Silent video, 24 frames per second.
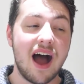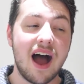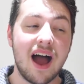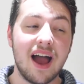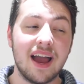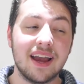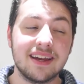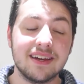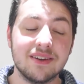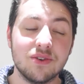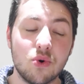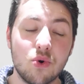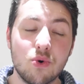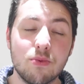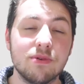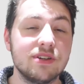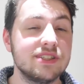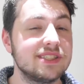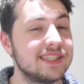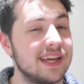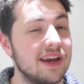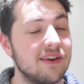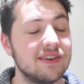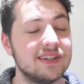I can
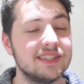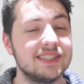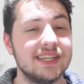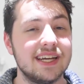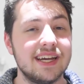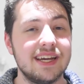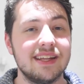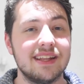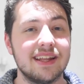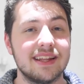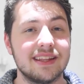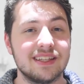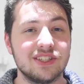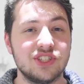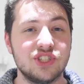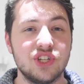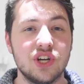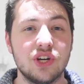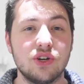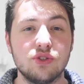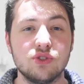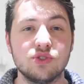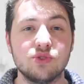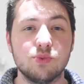almost guarantee that the
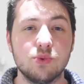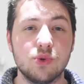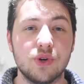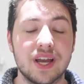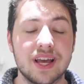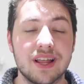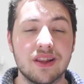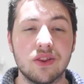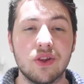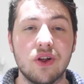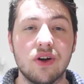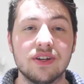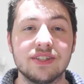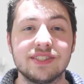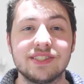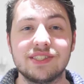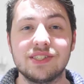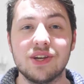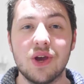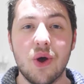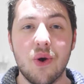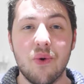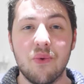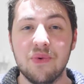shells will get
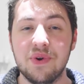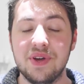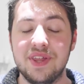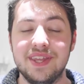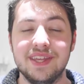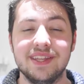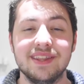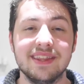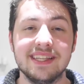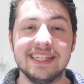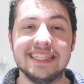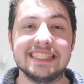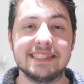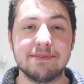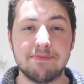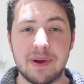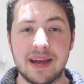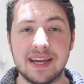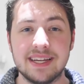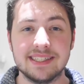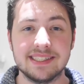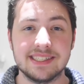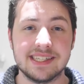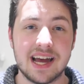lost within the
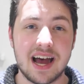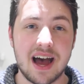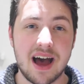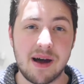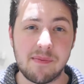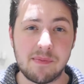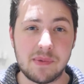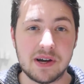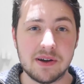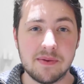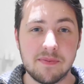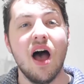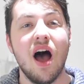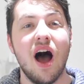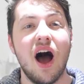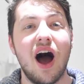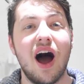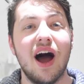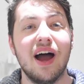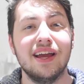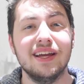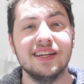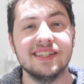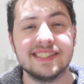spaced armor.
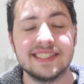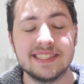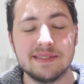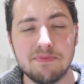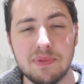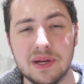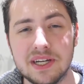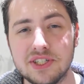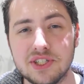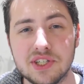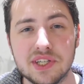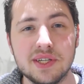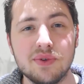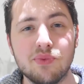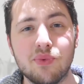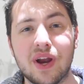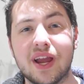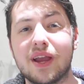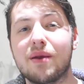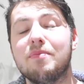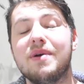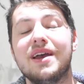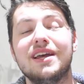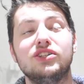I especially
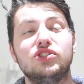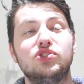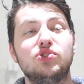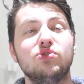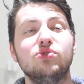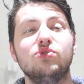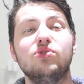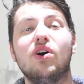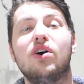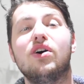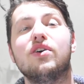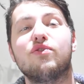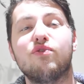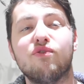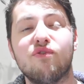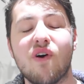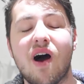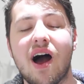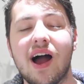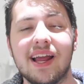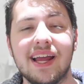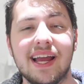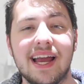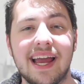recommend do not
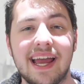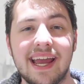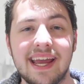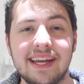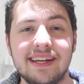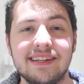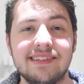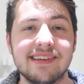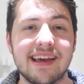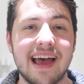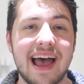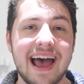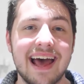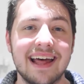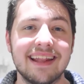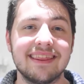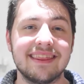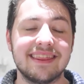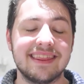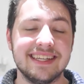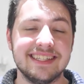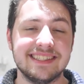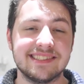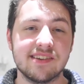fire heat
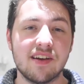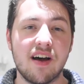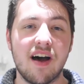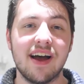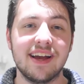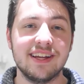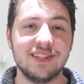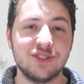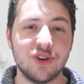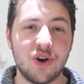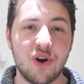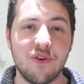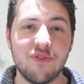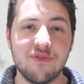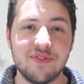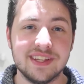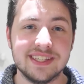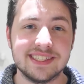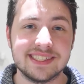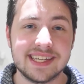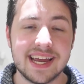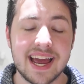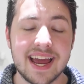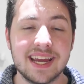at the sides of
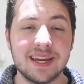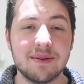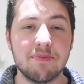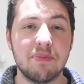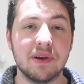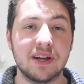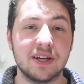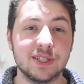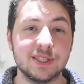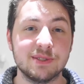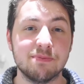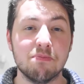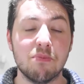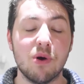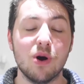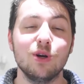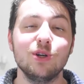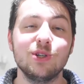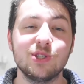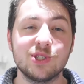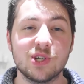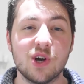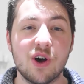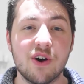this tank, because
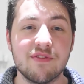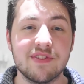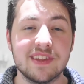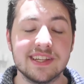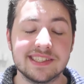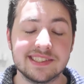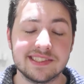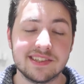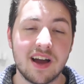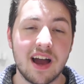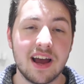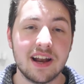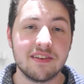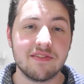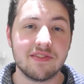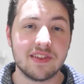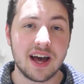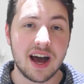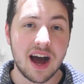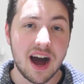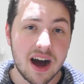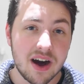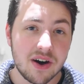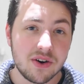most of the side of
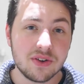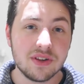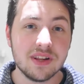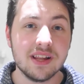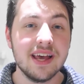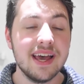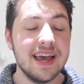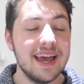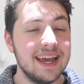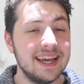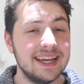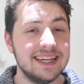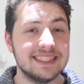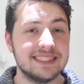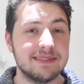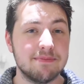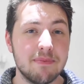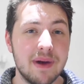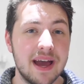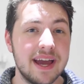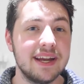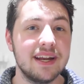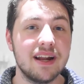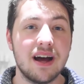the hull is
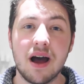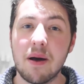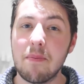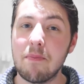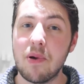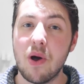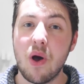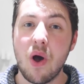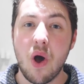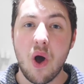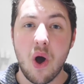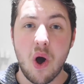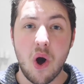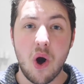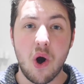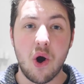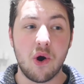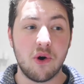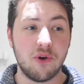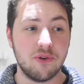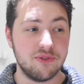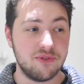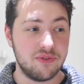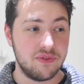made up
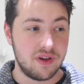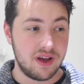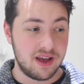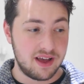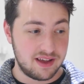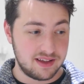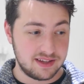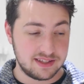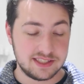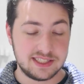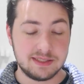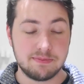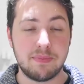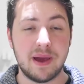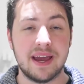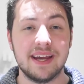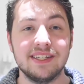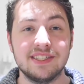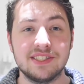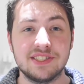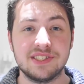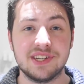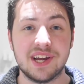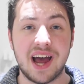of
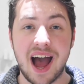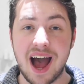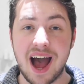spaced